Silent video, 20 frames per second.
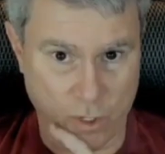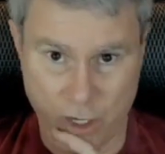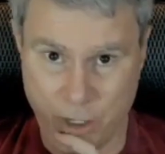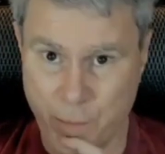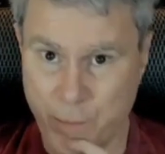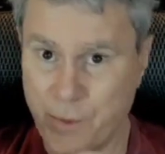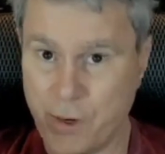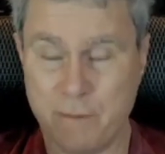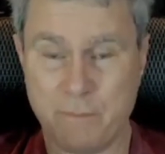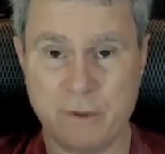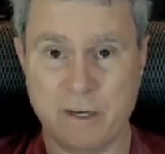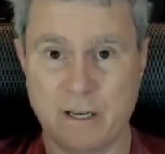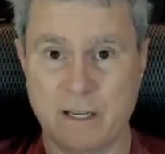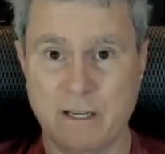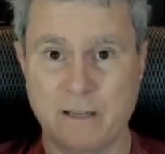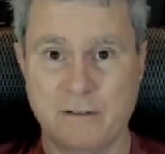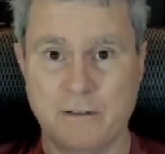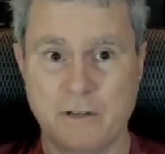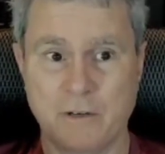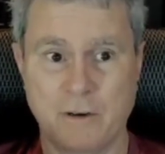your
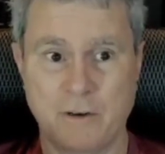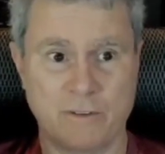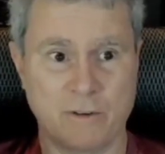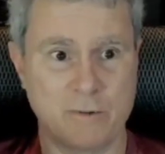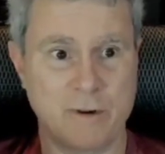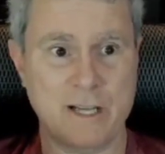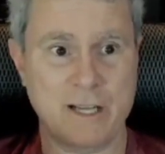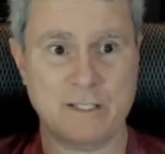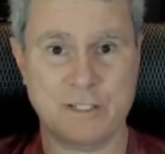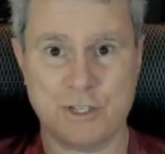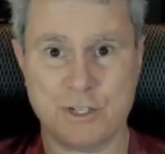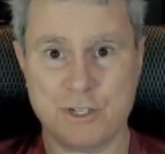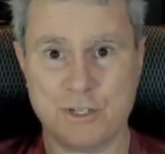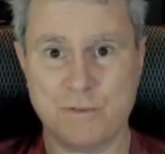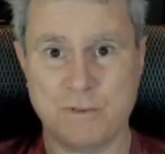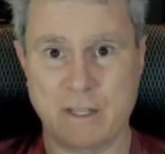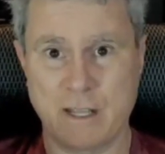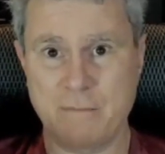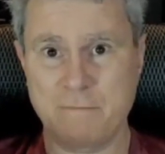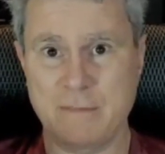property, you have the right to
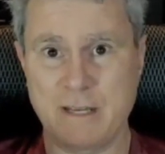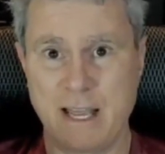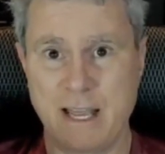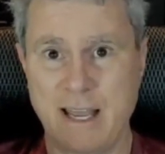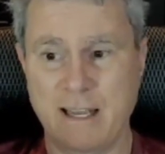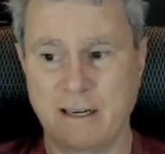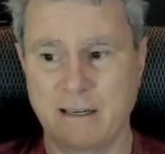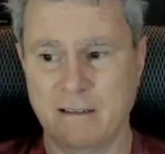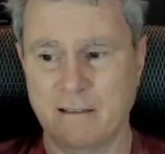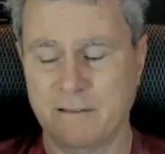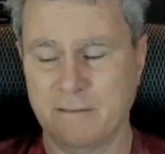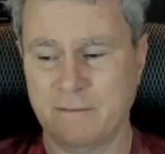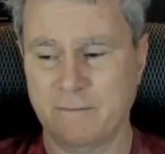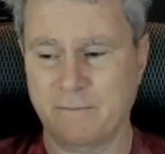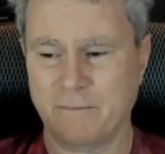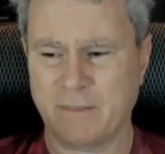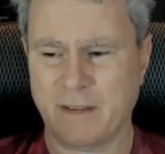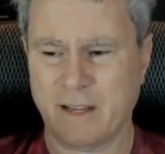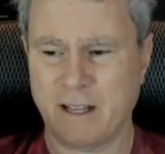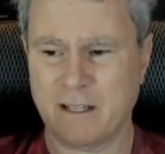shoot them dead.
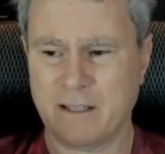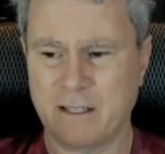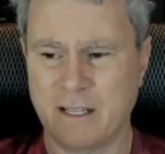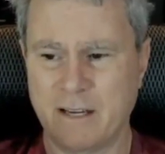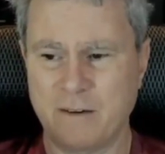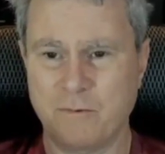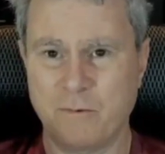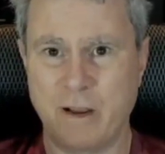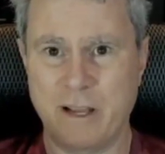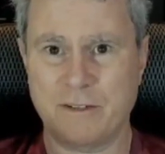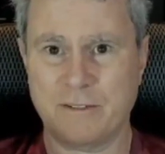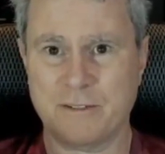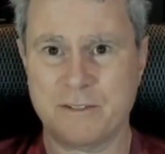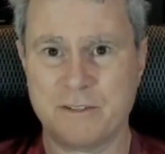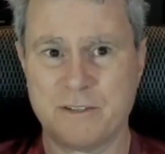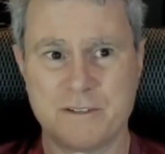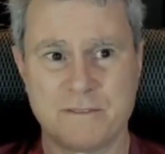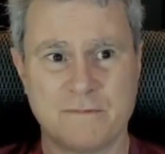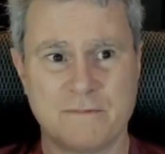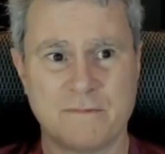Glenn
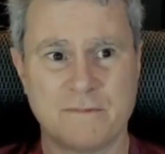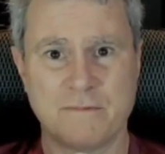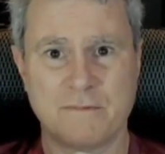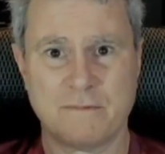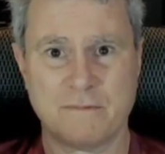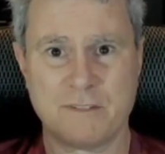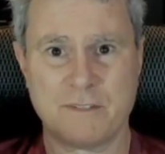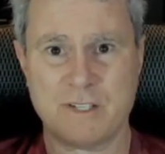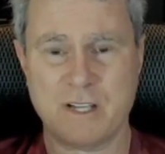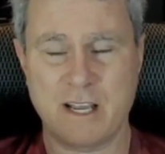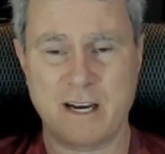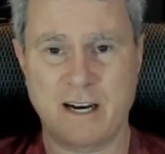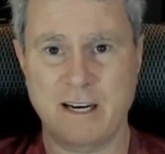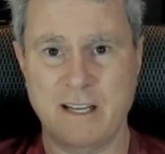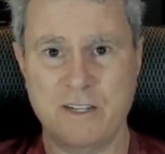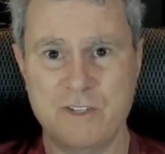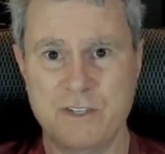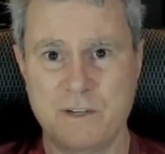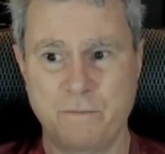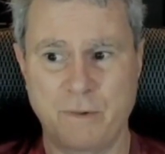Reynolds said on
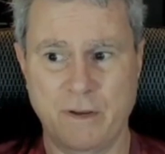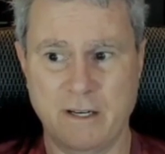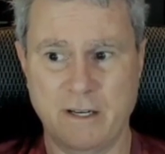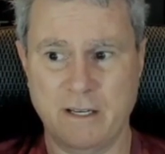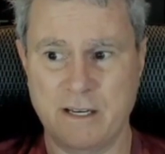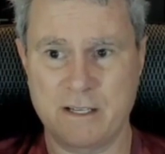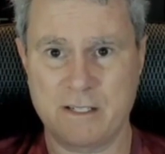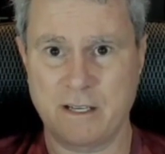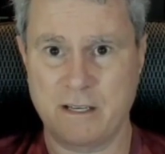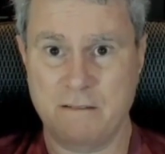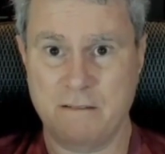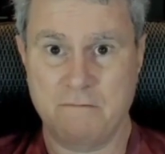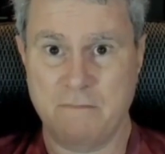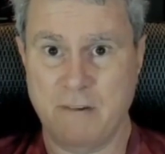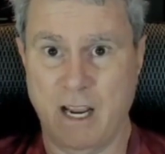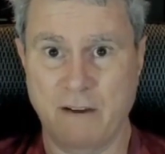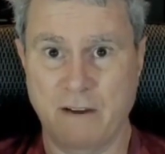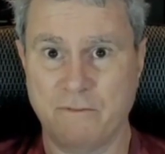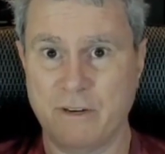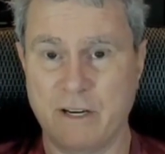Instapundit, he said,
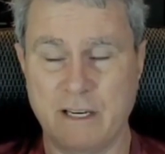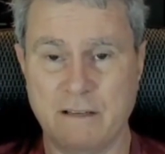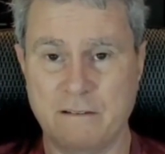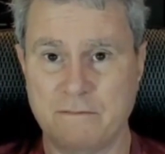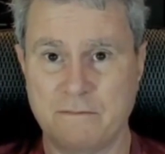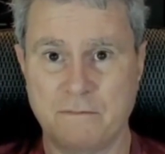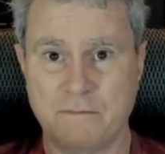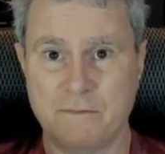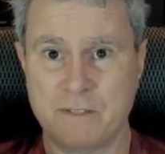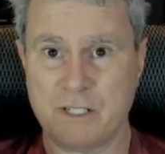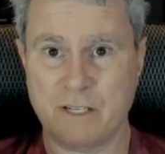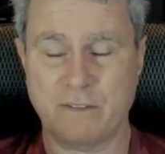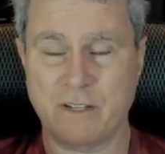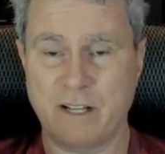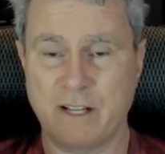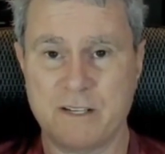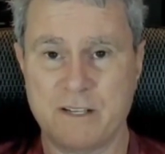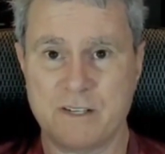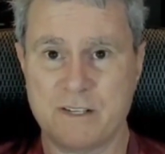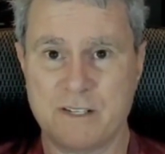every
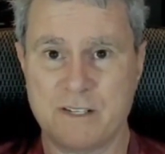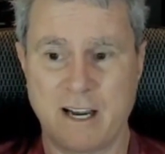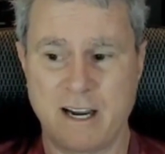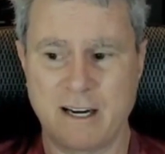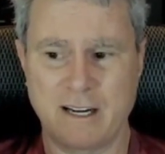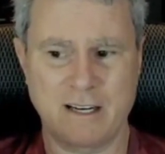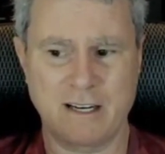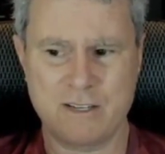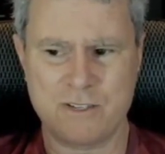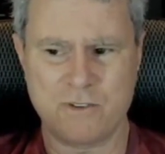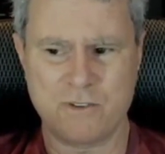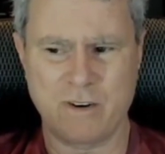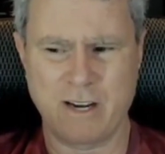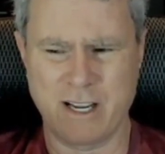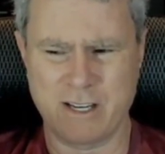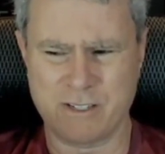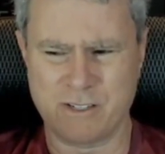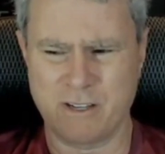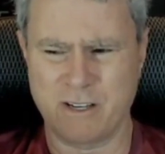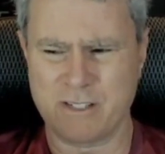civilized society in history
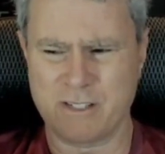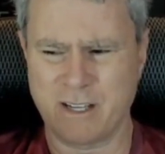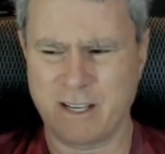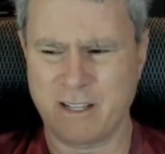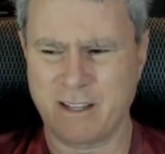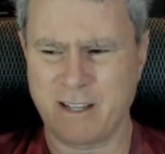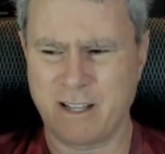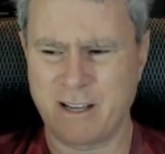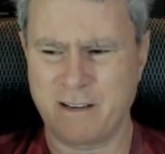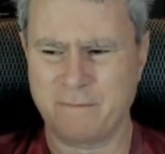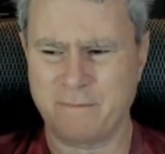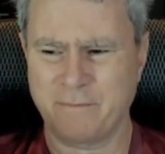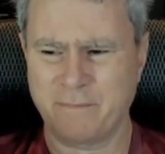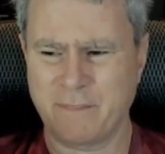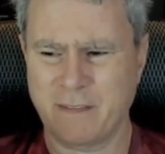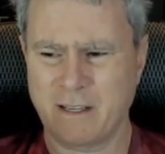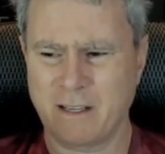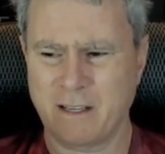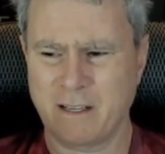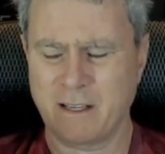has laws like that.
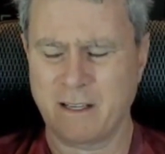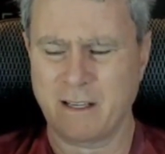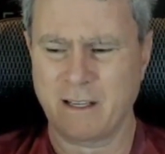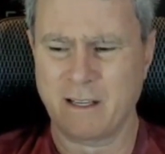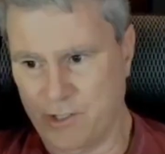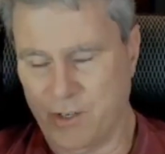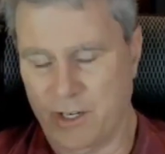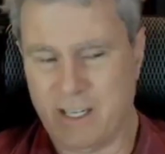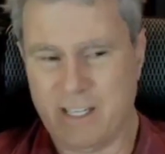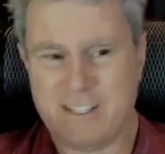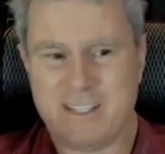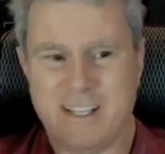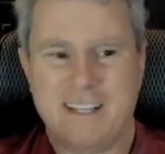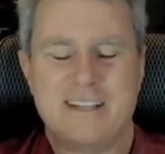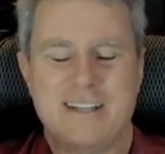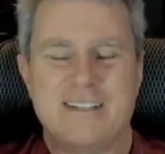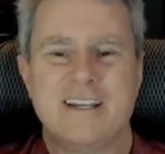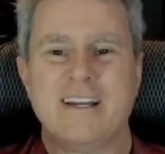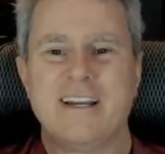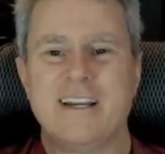You see,
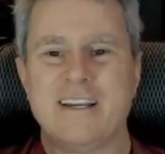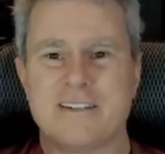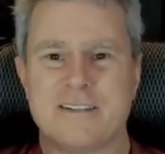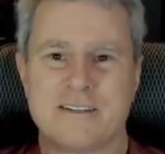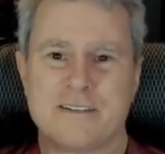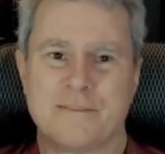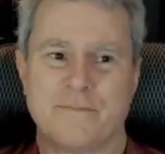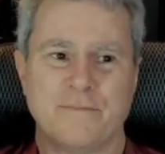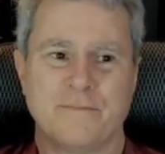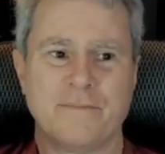these idiots